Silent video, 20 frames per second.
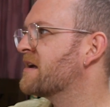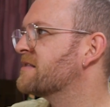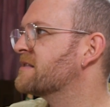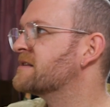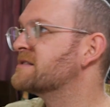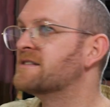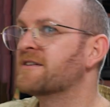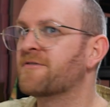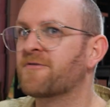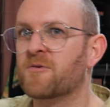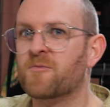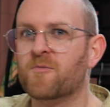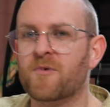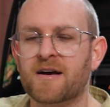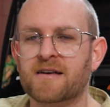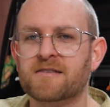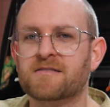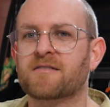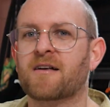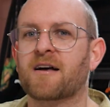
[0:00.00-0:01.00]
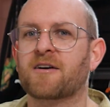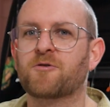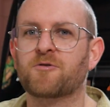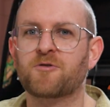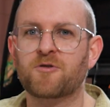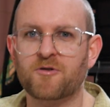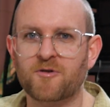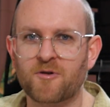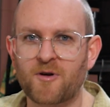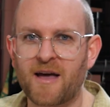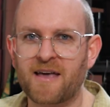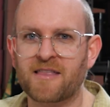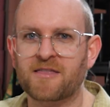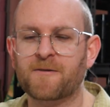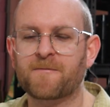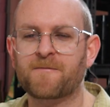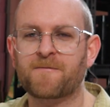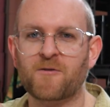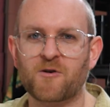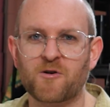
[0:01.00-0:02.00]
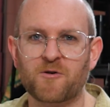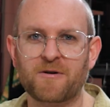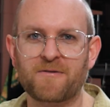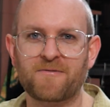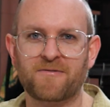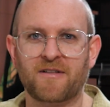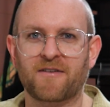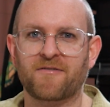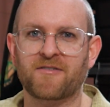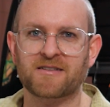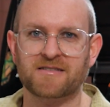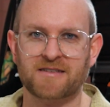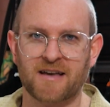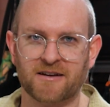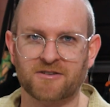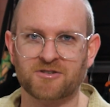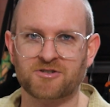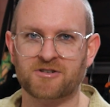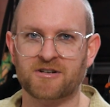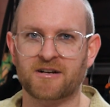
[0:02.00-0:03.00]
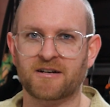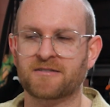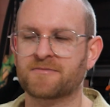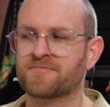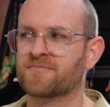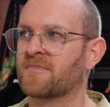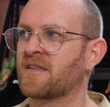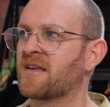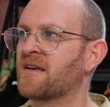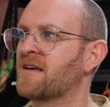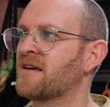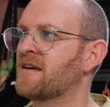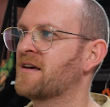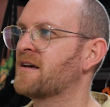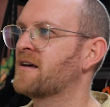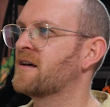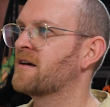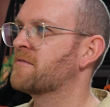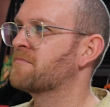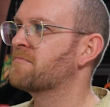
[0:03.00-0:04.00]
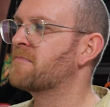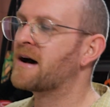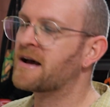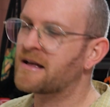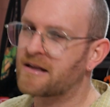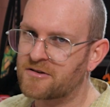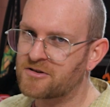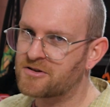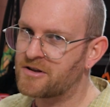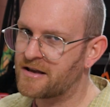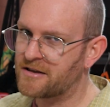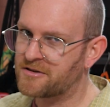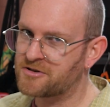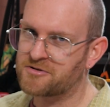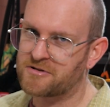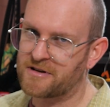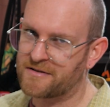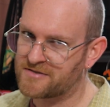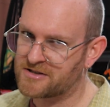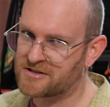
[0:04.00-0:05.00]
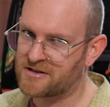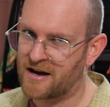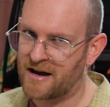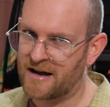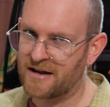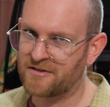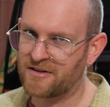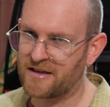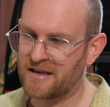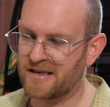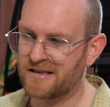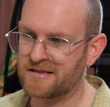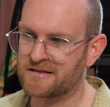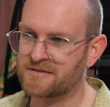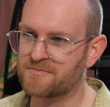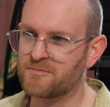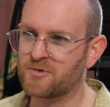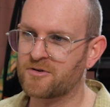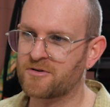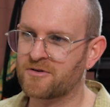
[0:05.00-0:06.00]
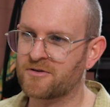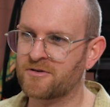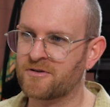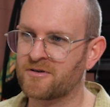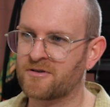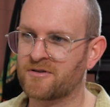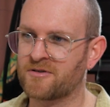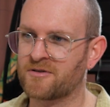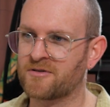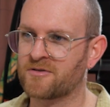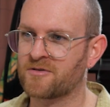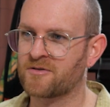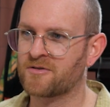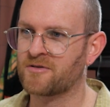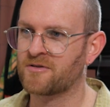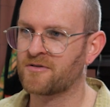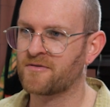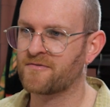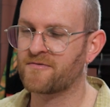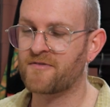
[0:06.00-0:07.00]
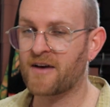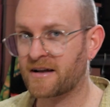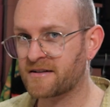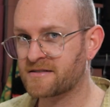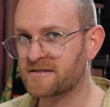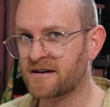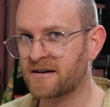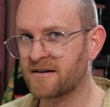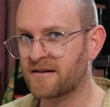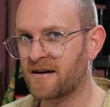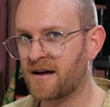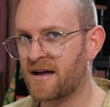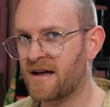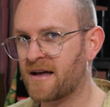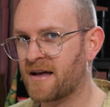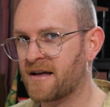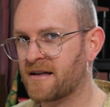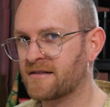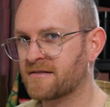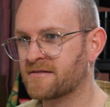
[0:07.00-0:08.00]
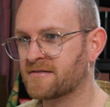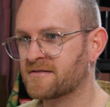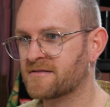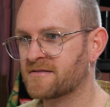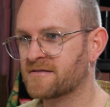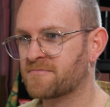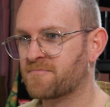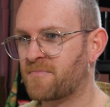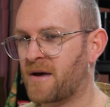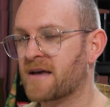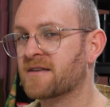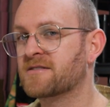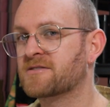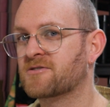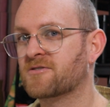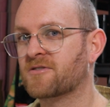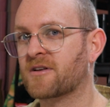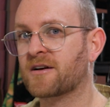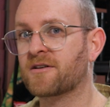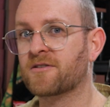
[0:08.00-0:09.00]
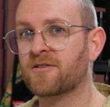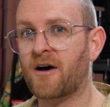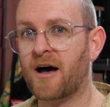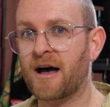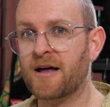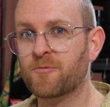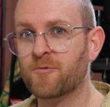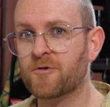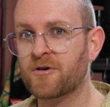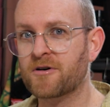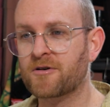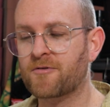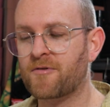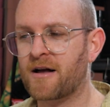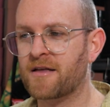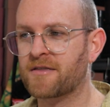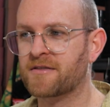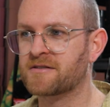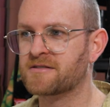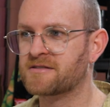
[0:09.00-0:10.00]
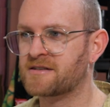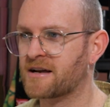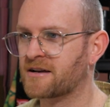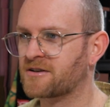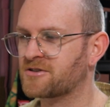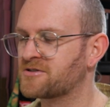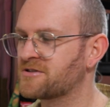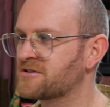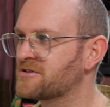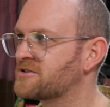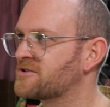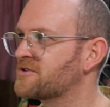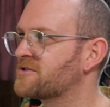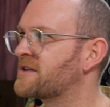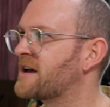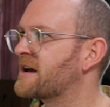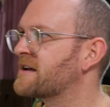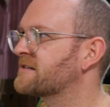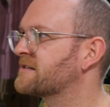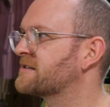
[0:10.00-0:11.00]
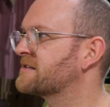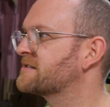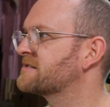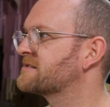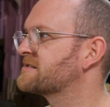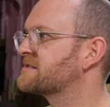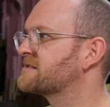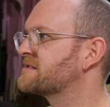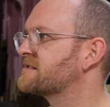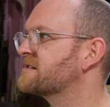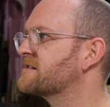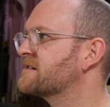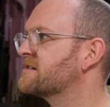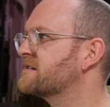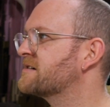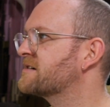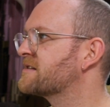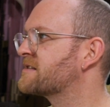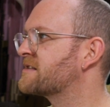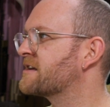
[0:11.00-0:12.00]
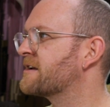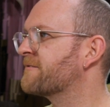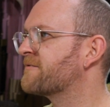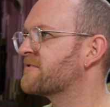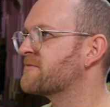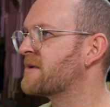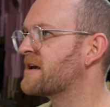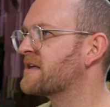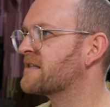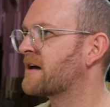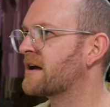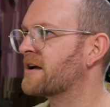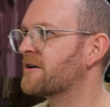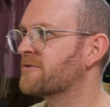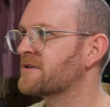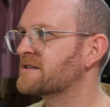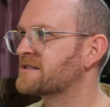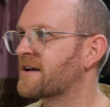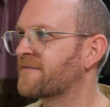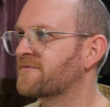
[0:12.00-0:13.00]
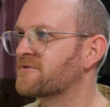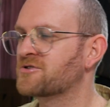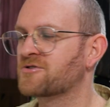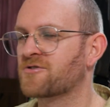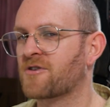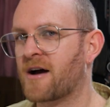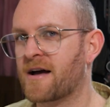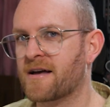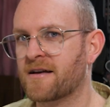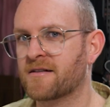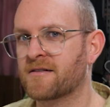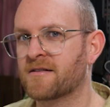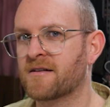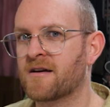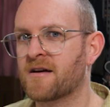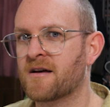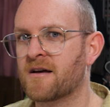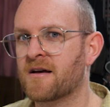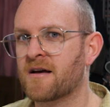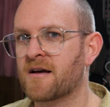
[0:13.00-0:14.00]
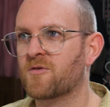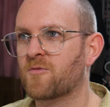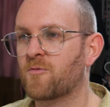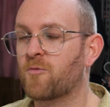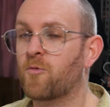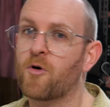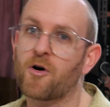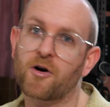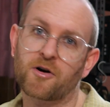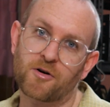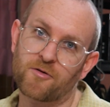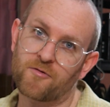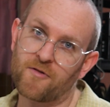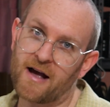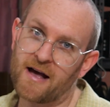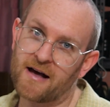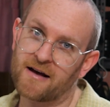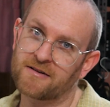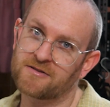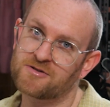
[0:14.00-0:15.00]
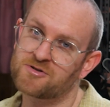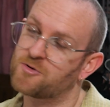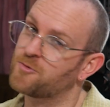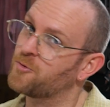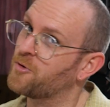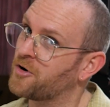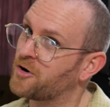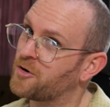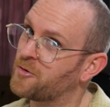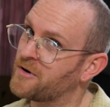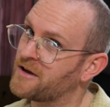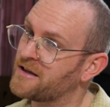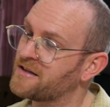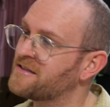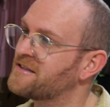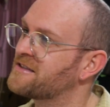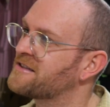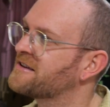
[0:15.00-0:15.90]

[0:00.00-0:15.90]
the different ways that I could create the furry, fluffy texture. My illustrative style is more vector and based on like line work rather than texture. So that's the thing for me that I always have to try and work around or work with.